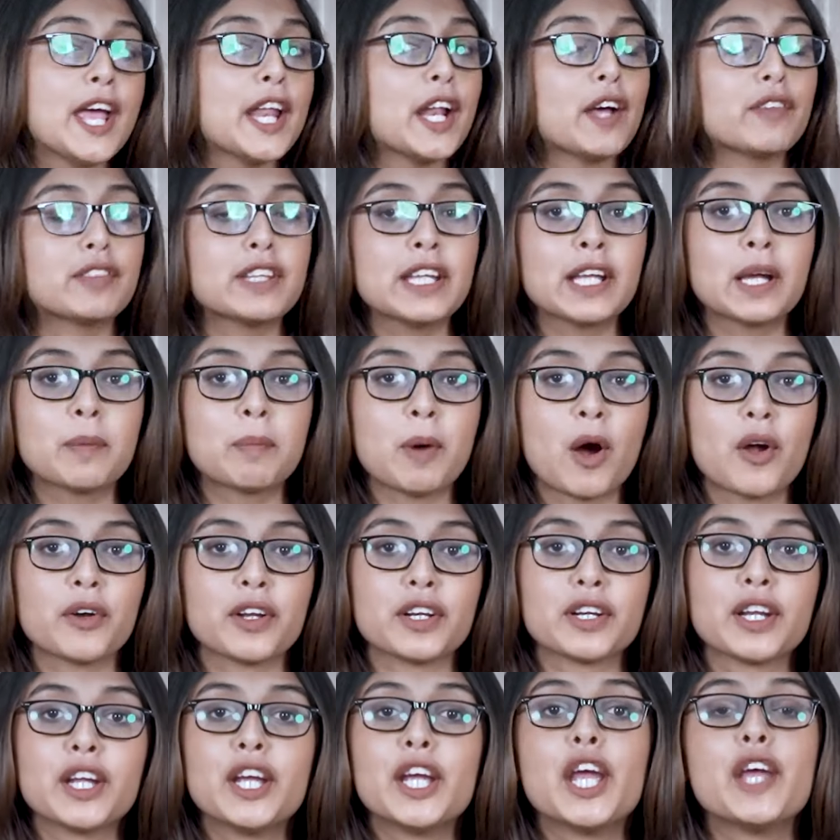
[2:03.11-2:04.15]
Now, think about
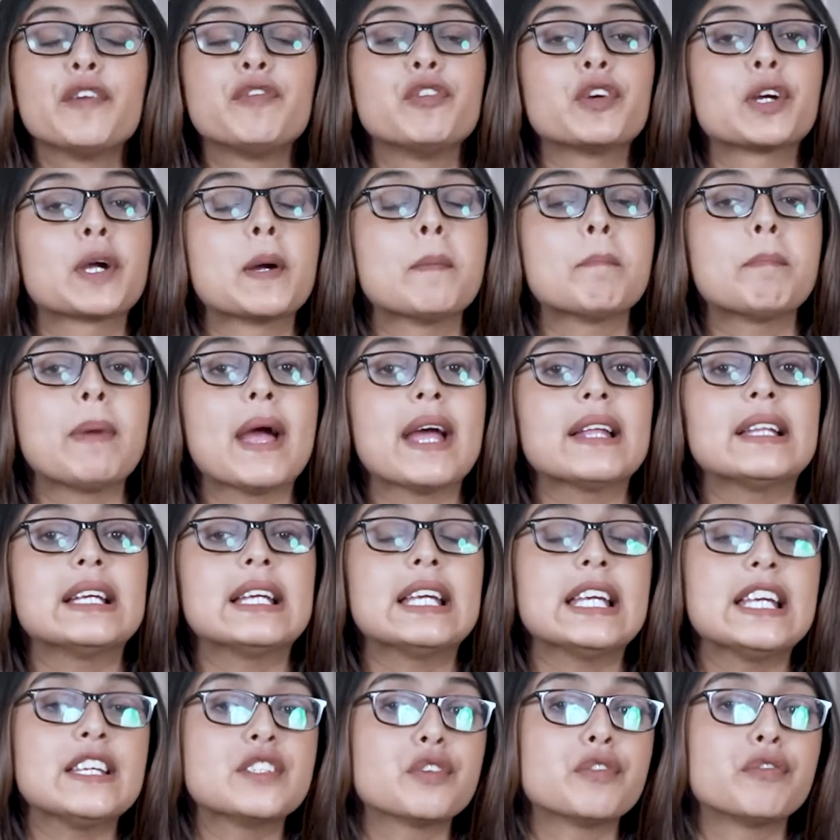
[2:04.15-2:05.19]
it. If you compare
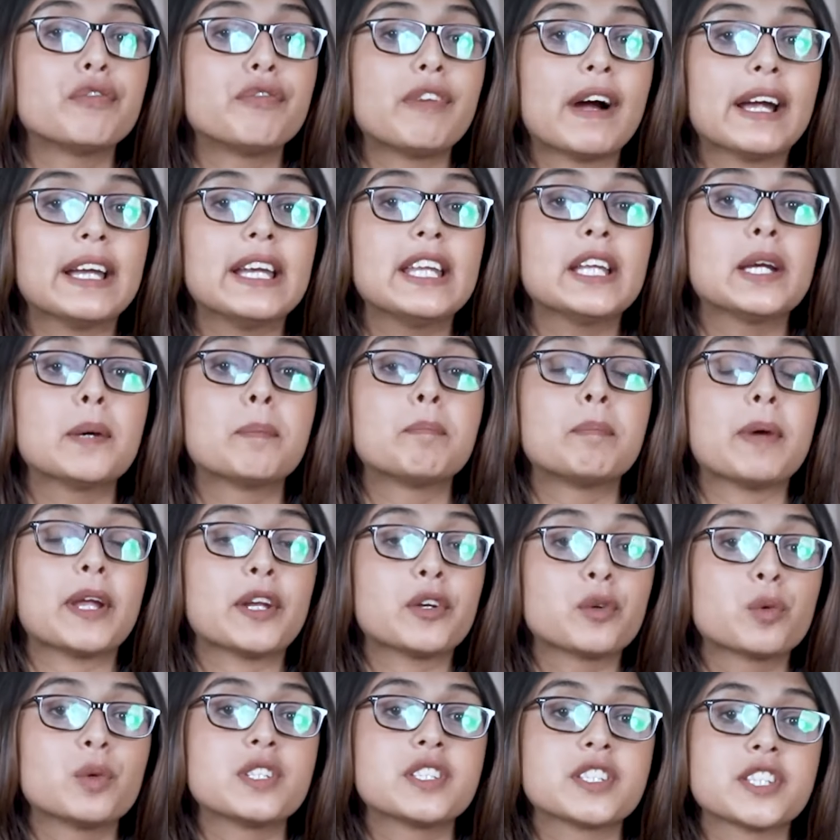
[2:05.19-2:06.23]
the ease of finding a
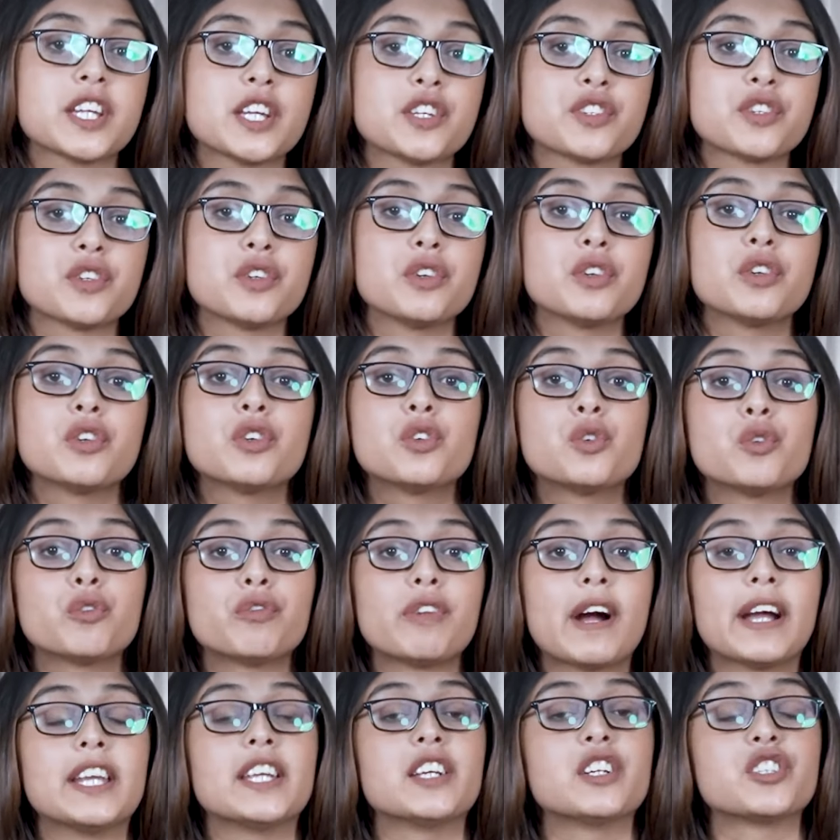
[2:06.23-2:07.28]
petrol station to
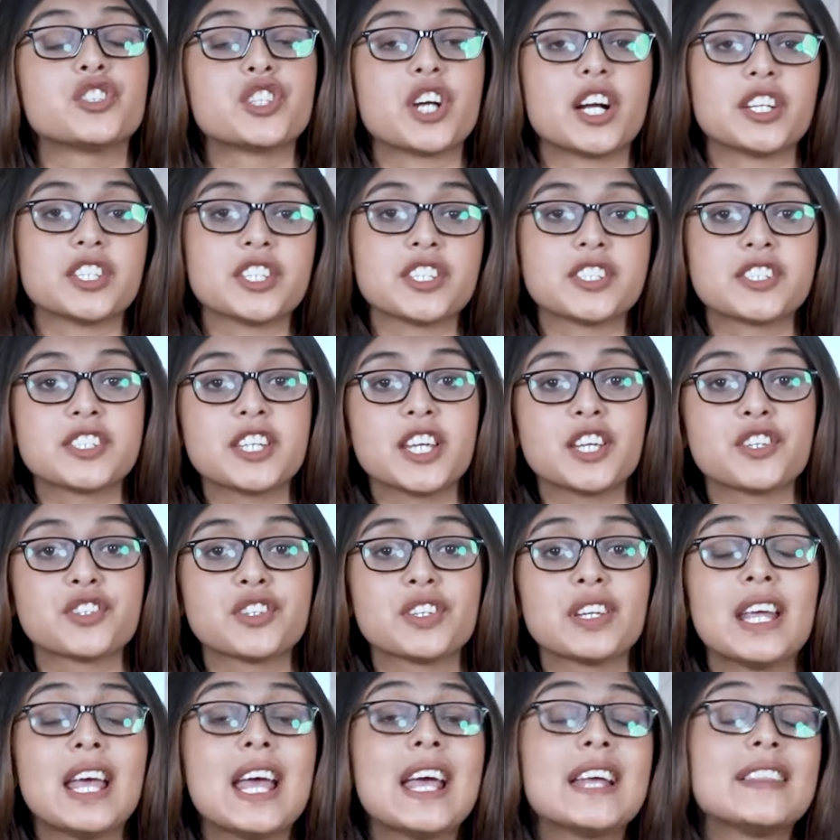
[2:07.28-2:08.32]
finding a charging
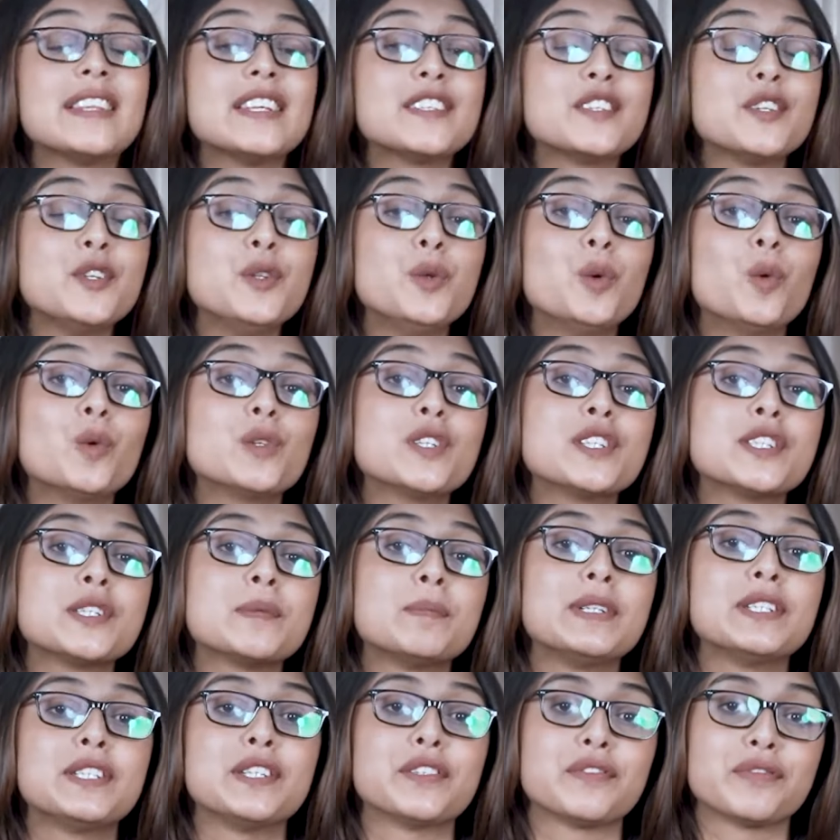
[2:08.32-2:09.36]
station, there's a
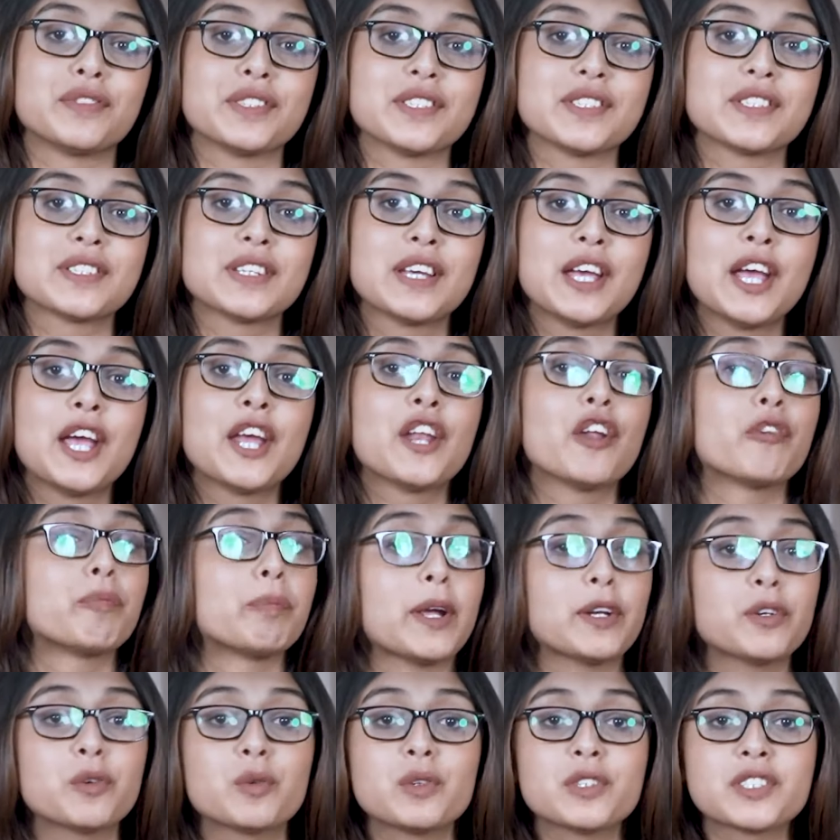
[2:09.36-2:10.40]
noticeable difference. Now,
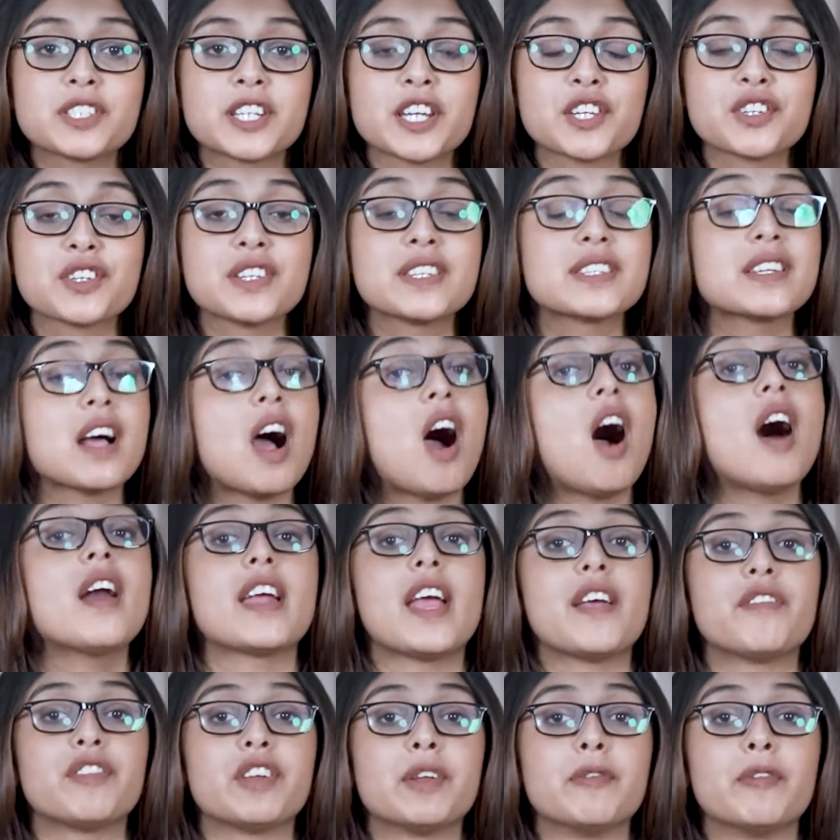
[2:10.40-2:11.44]
petrol stations are
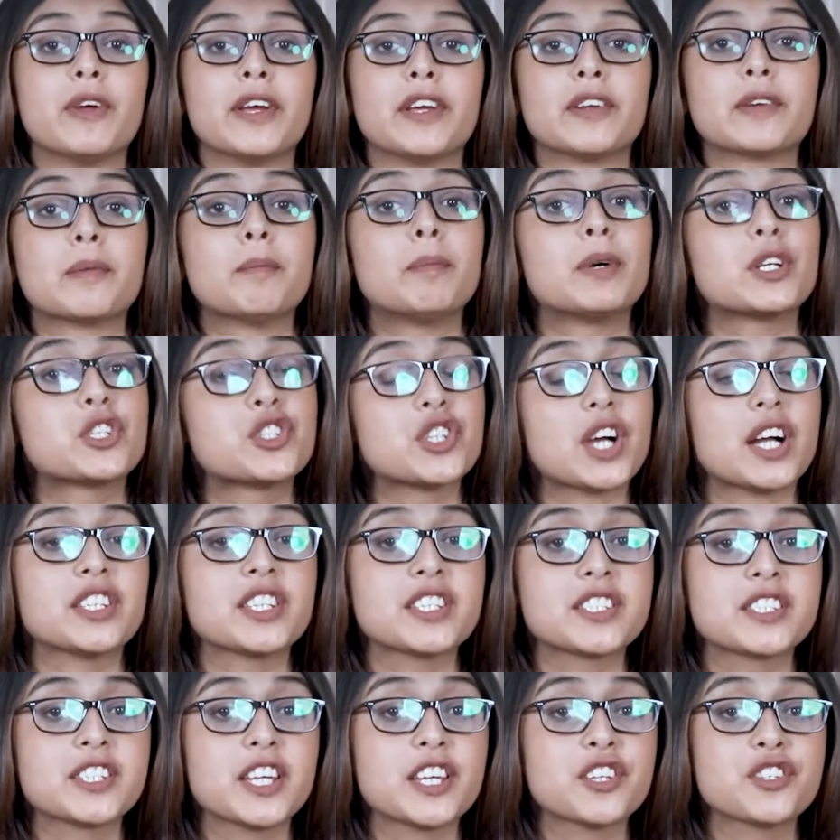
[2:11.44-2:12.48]
everywhere, but
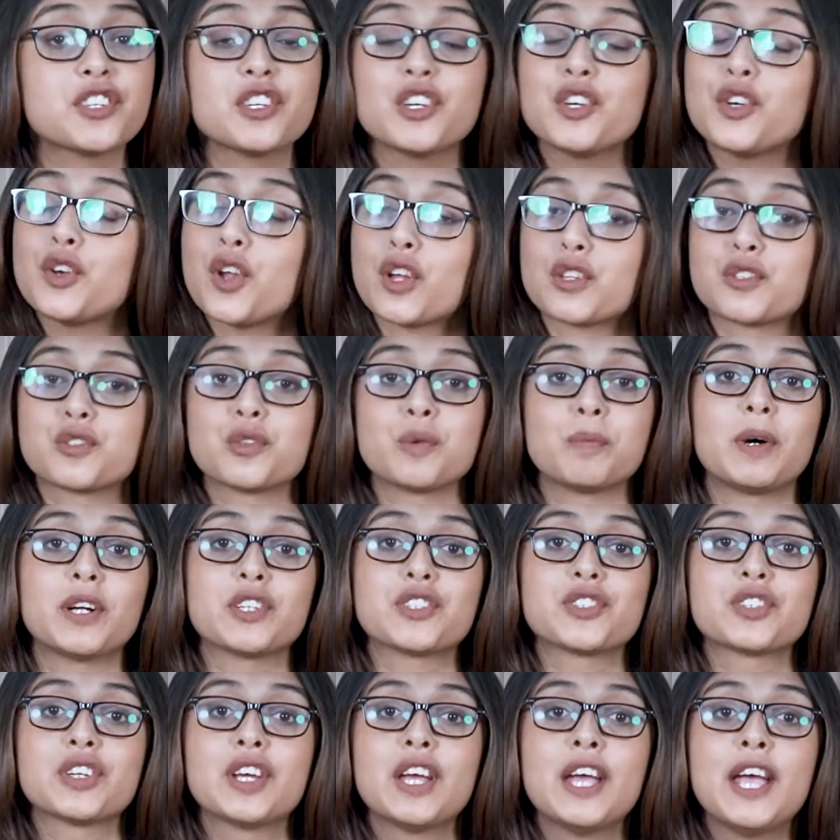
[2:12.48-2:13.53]
charging station, not so
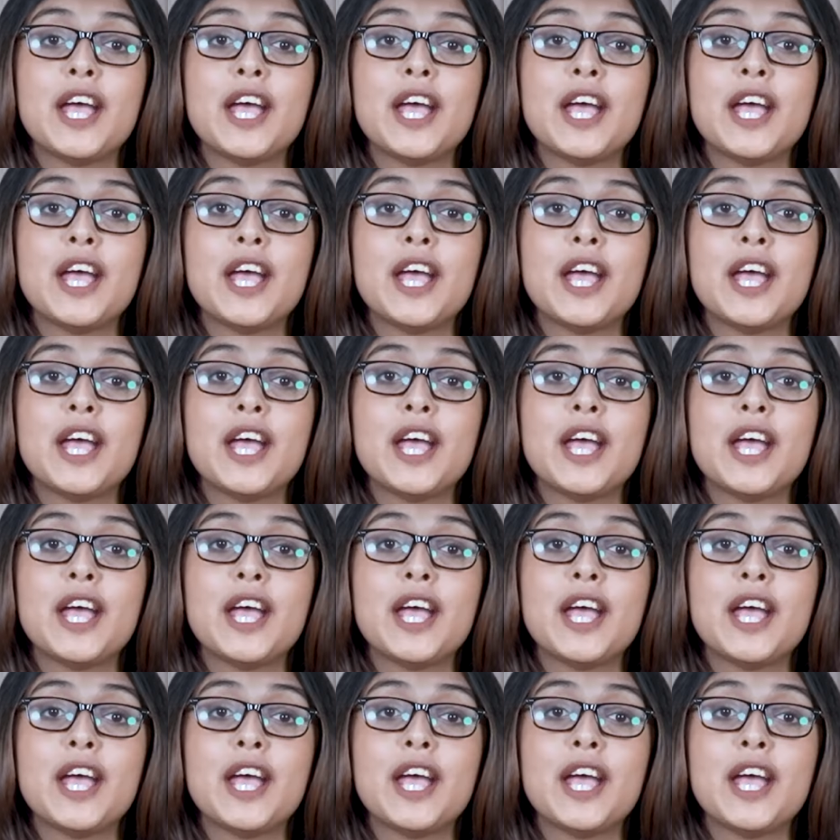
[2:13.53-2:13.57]
much.